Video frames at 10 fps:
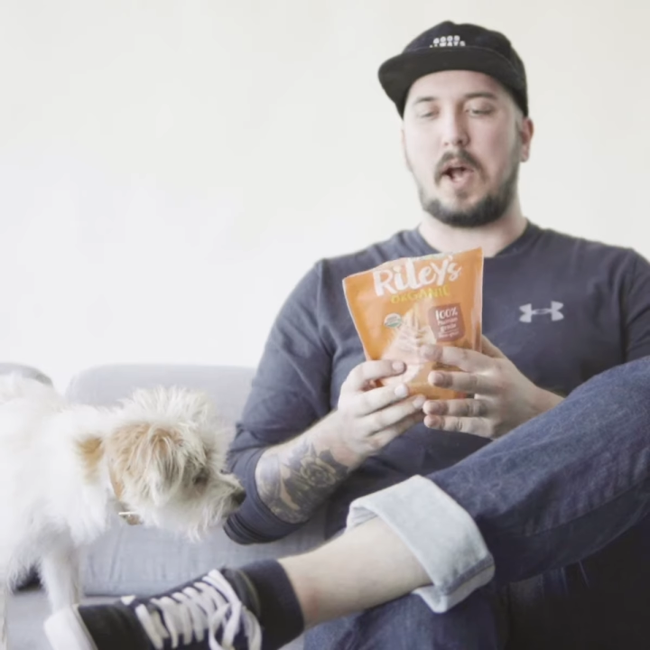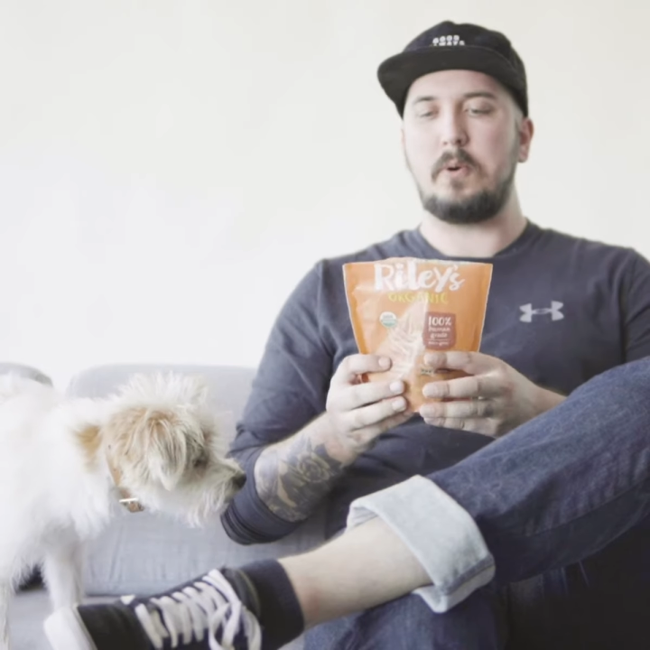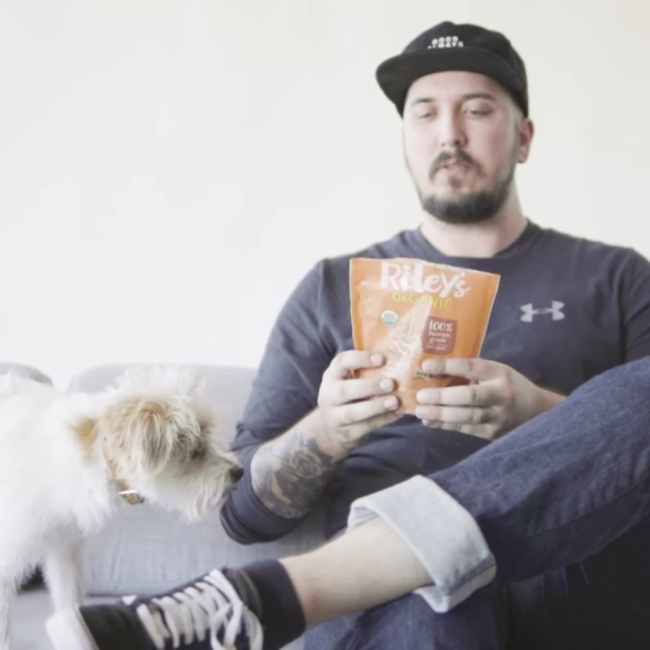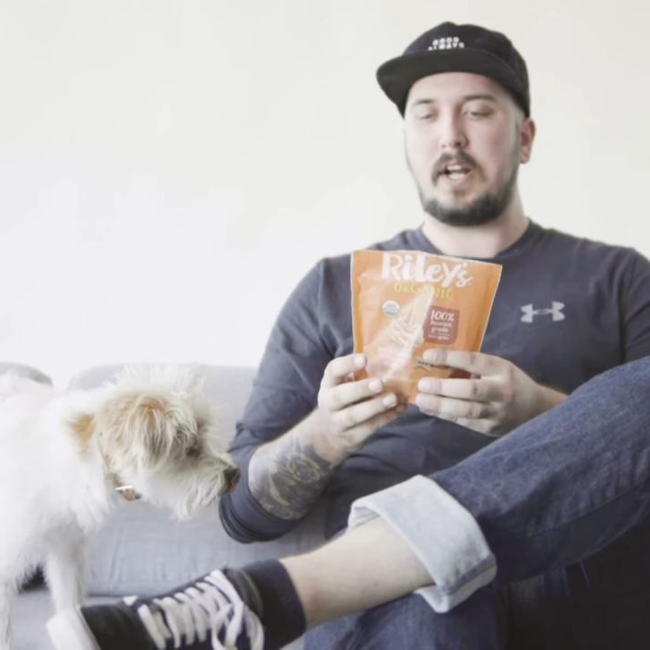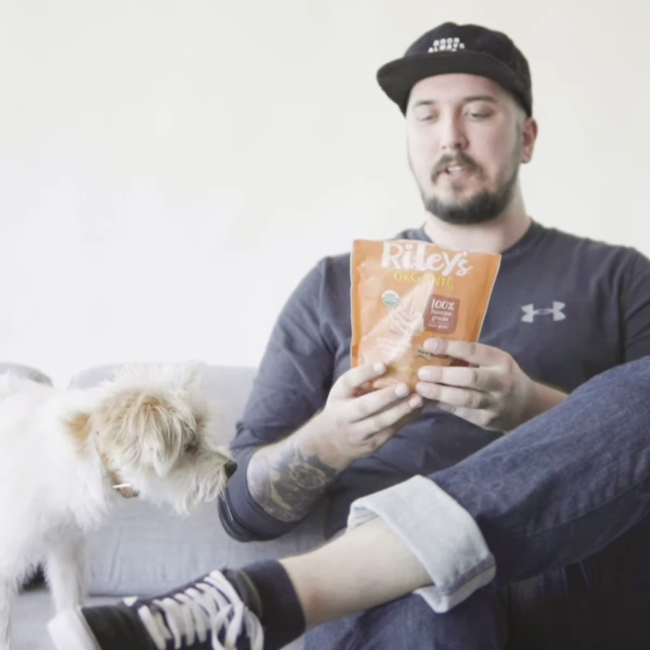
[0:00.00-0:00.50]
I
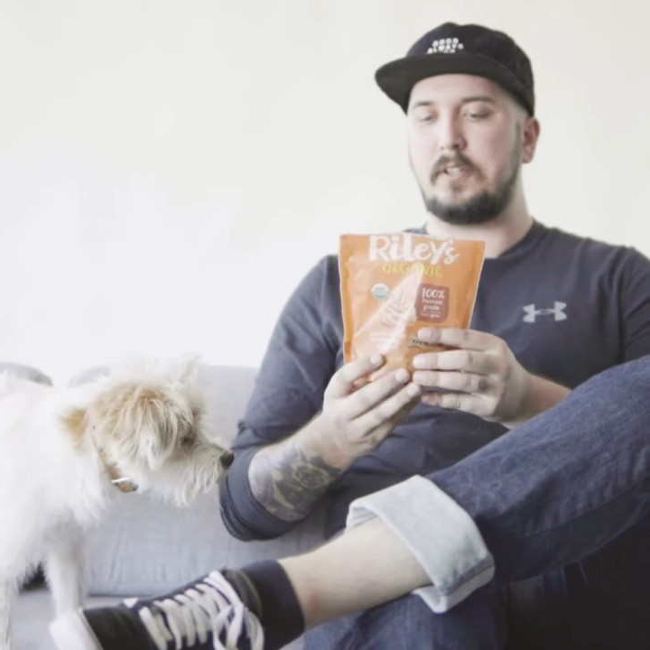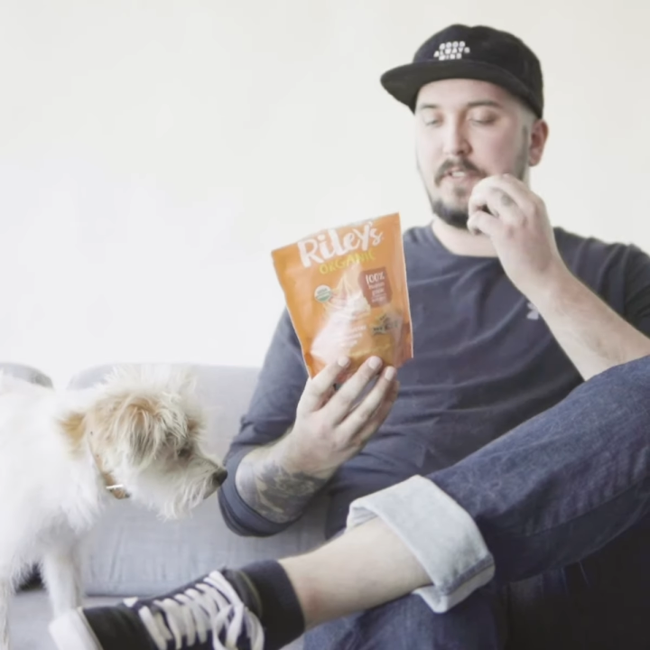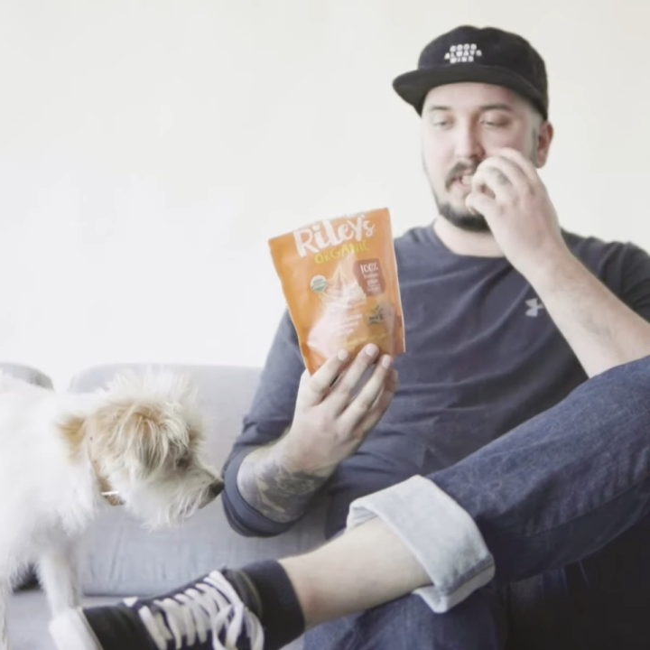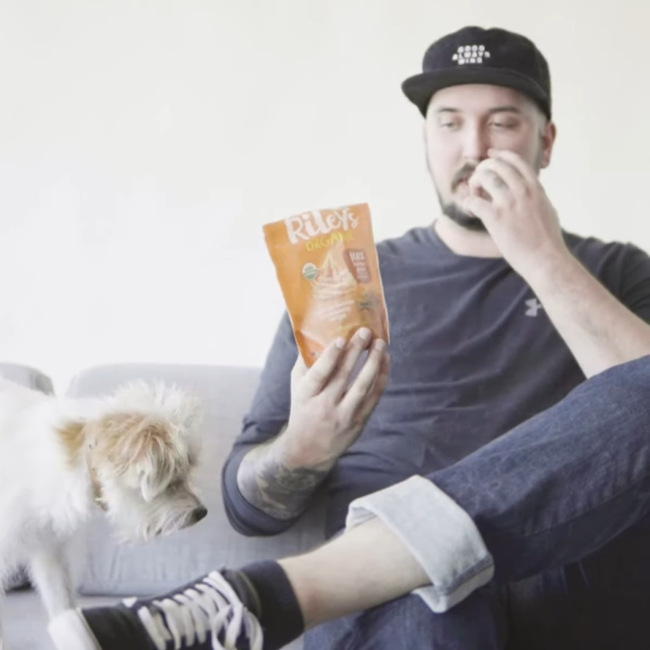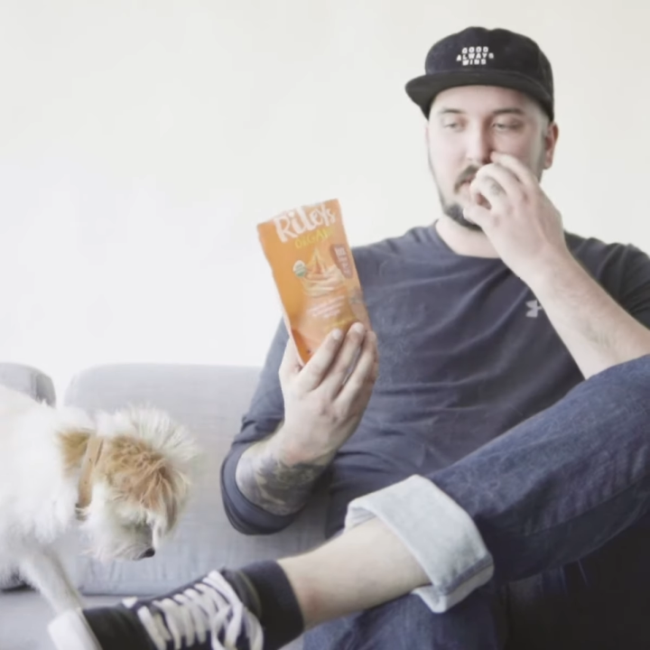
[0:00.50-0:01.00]
would rather
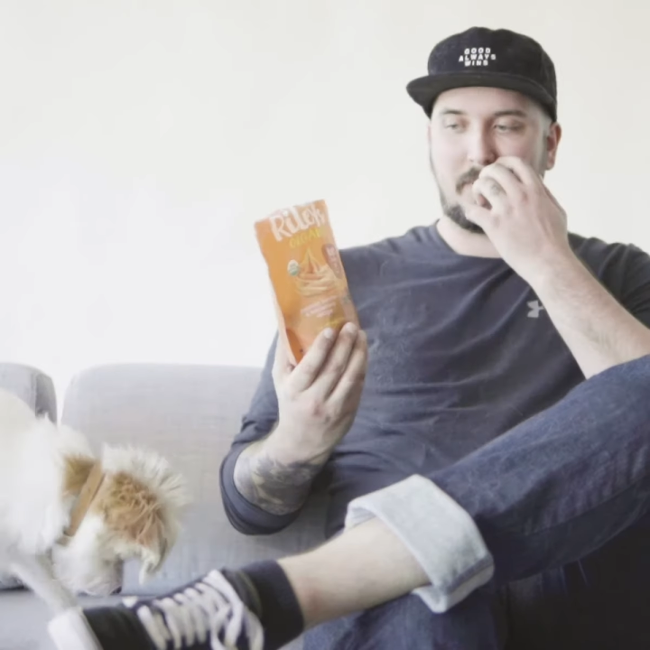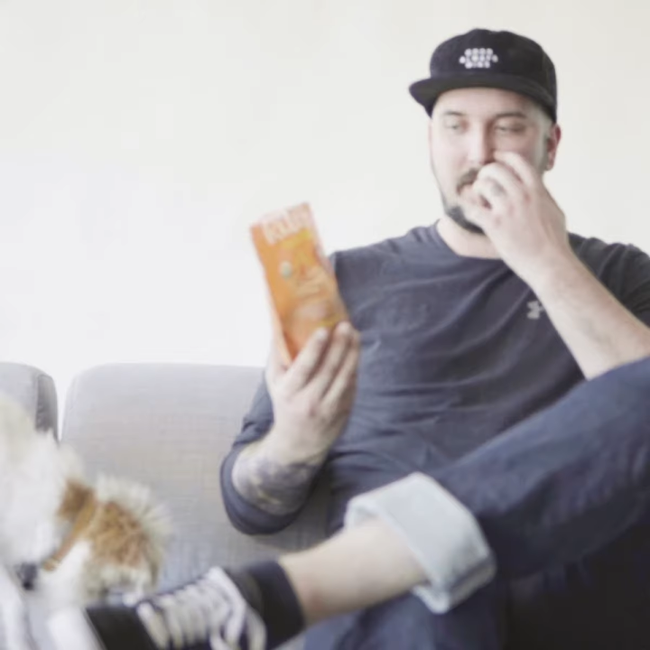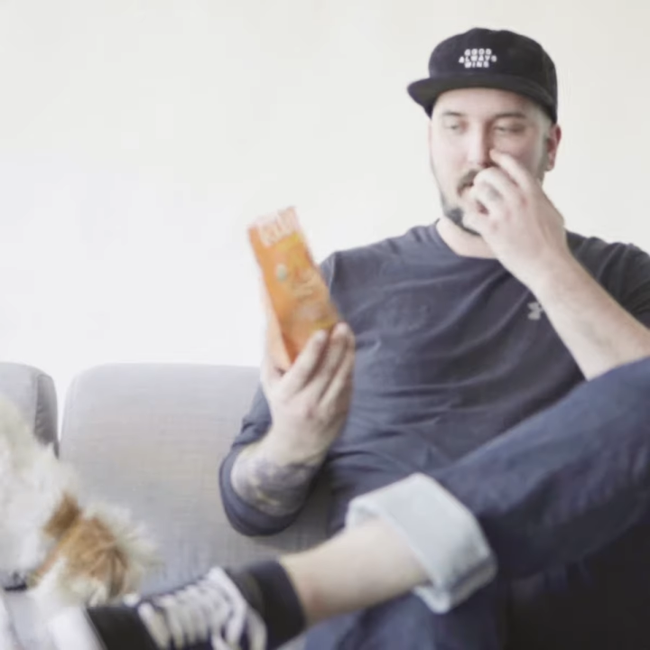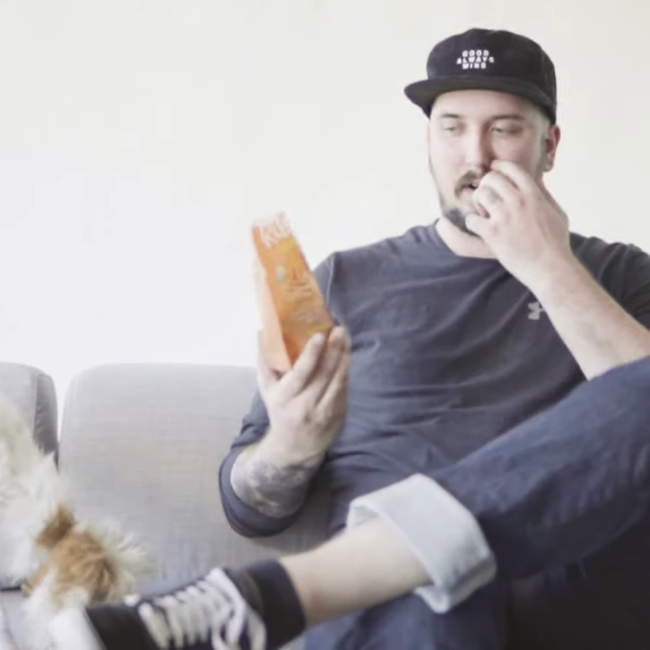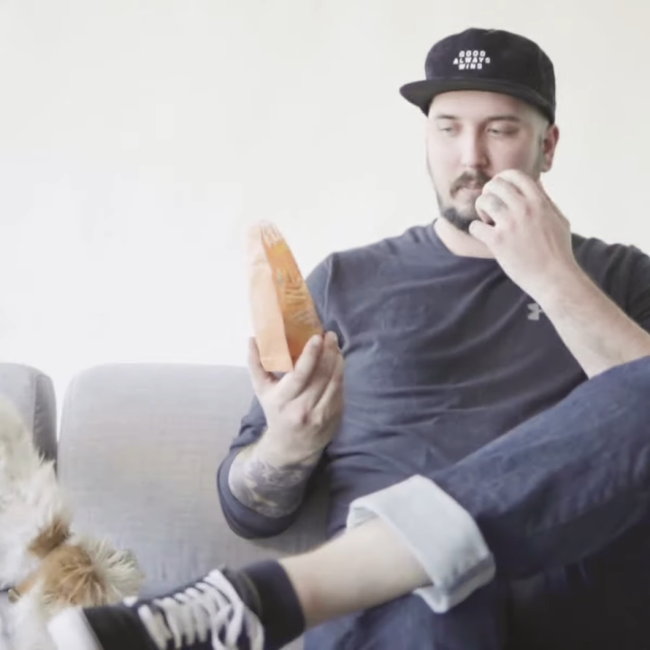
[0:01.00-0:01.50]
feed this to my
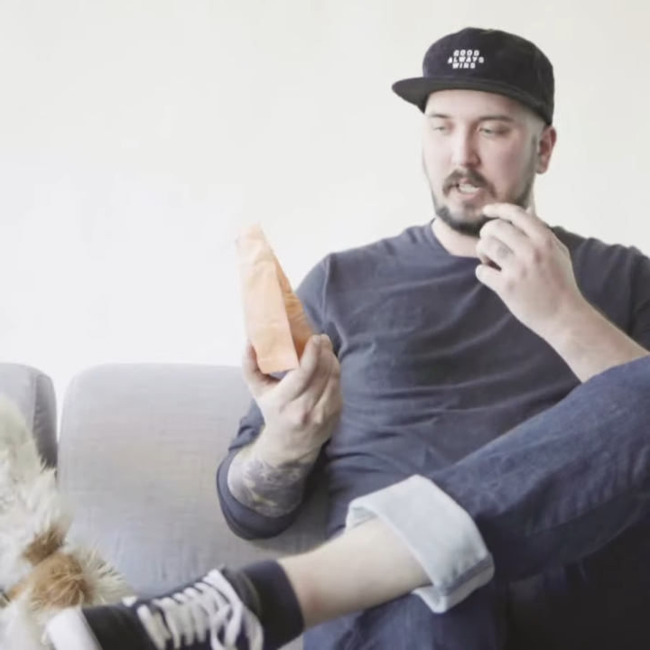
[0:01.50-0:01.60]
dog